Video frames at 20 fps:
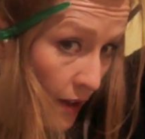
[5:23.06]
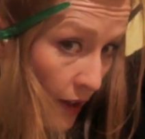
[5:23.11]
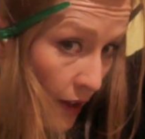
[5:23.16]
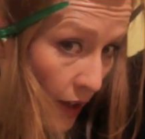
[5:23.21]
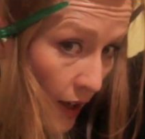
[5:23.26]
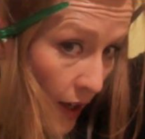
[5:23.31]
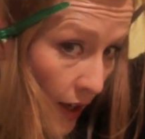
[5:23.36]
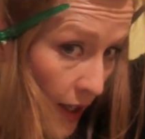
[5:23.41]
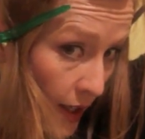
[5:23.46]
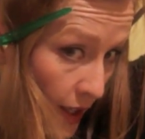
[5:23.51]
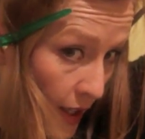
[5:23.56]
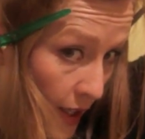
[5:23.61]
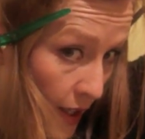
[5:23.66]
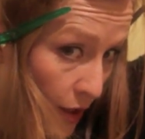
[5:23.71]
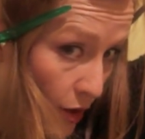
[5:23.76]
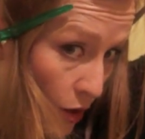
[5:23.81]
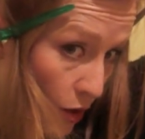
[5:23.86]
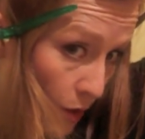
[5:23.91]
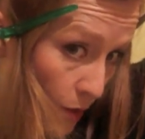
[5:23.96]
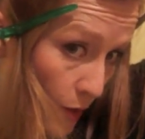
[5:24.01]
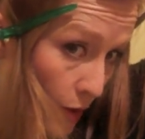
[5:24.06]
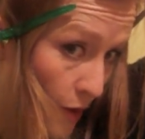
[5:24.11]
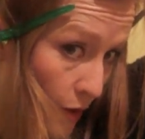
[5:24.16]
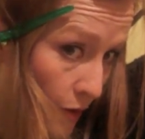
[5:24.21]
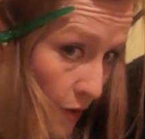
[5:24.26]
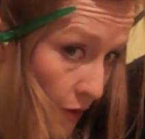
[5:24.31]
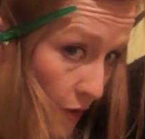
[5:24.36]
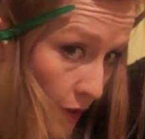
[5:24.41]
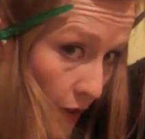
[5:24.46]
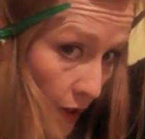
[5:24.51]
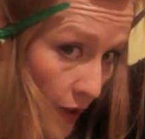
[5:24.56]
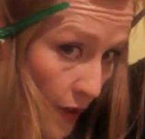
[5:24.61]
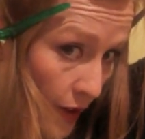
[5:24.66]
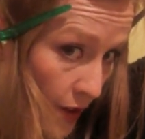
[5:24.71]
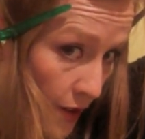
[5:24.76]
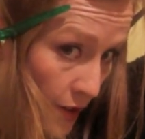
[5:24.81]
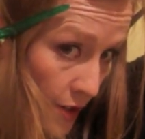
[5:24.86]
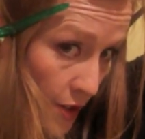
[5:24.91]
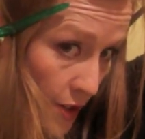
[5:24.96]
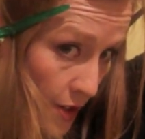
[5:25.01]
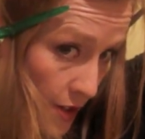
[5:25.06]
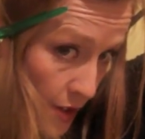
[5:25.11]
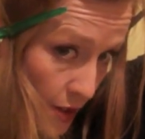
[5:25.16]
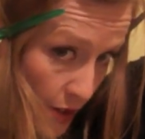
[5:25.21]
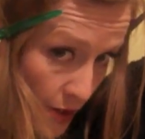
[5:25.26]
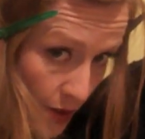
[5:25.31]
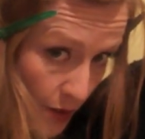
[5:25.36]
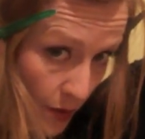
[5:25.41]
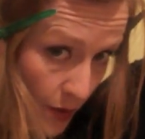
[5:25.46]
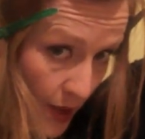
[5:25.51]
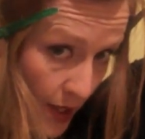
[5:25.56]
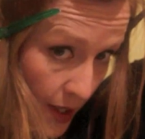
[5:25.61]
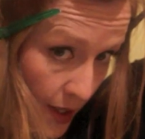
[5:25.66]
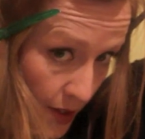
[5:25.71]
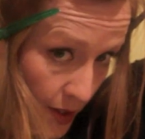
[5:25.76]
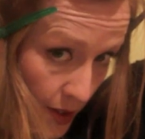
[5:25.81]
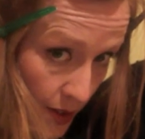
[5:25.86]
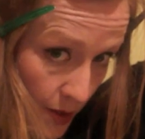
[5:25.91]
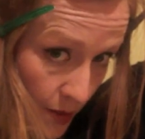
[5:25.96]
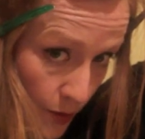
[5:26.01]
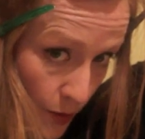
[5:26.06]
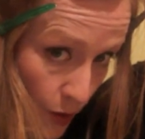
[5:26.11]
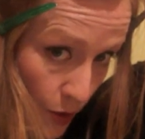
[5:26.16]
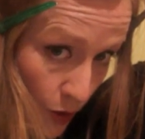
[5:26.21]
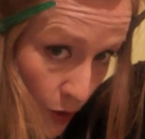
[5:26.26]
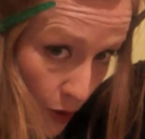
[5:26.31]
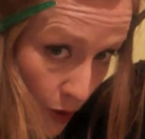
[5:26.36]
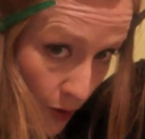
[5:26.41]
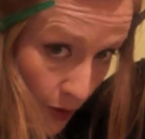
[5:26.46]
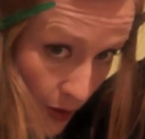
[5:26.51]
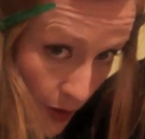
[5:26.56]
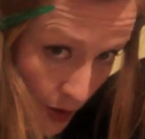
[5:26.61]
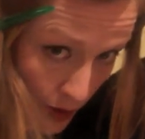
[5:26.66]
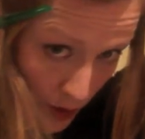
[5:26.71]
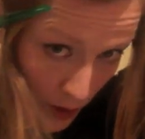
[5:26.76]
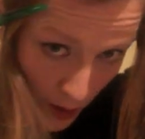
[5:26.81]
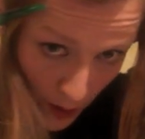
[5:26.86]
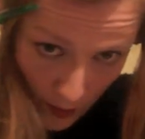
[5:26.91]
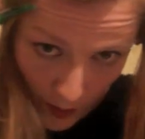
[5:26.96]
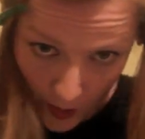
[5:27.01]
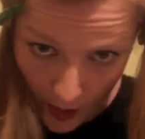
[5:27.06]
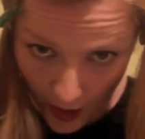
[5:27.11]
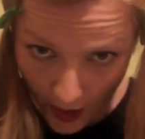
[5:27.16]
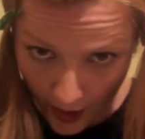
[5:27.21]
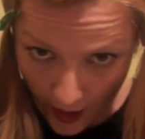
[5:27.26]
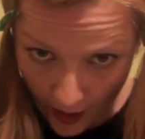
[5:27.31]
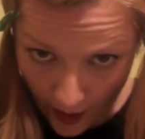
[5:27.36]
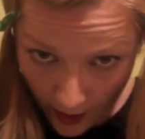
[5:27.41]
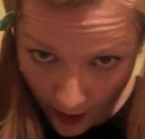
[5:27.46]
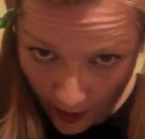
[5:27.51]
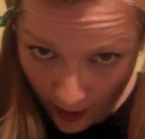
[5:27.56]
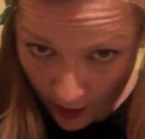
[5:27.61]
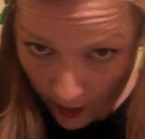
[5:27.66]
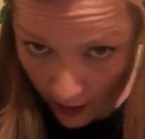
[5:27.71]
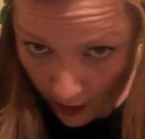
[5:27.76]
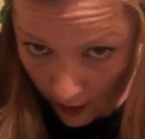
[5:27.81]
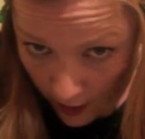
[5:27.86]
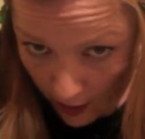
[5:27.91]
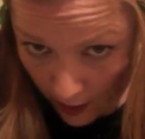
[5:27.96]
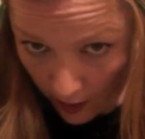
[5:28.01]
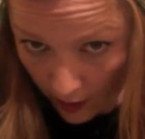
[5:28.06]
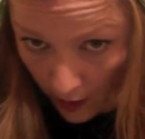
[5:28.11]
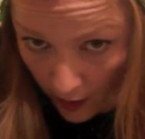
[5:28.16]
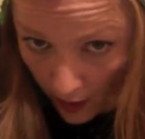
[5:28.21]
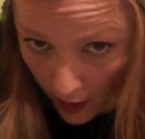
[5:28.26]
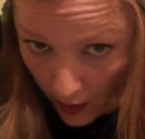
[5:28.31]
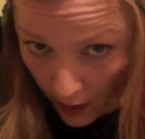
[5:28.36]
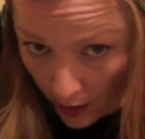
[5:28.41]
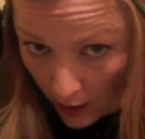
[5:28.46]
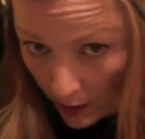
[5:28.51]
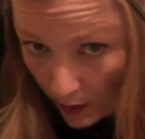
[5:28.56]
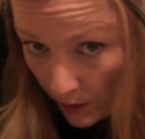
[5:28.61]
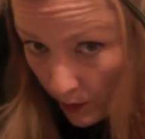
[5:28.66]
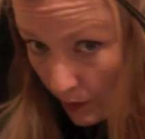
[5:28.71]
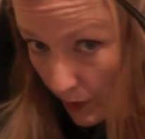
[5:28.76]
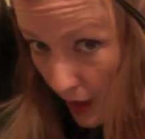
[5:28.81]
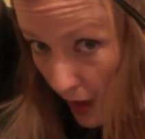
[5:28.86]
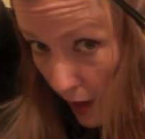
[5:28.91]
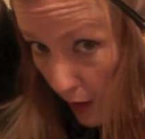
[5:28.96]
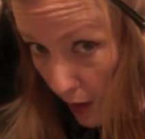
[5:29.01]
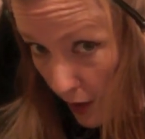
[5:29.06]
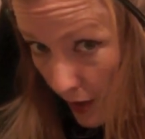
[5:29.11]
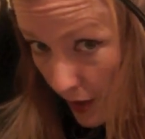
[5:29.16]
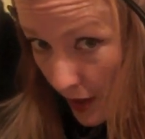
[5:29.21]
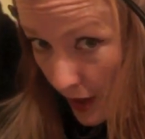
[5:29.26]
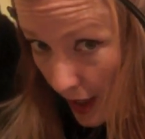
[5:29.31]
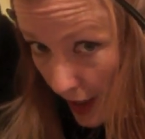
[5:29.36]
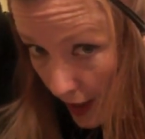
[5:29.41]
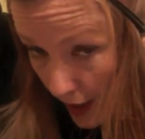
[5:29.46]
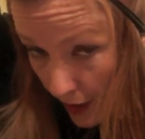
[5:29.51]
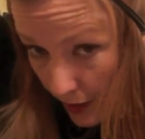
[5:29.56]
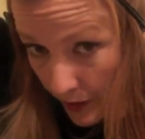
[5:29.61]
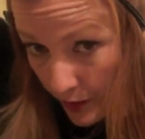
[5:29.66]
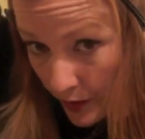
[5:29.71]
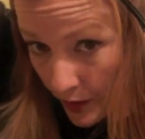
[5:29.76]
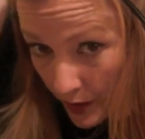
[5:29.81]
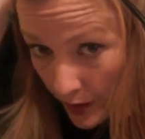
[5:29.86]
lightly comb over it just so that we can smooth over the top layer, but without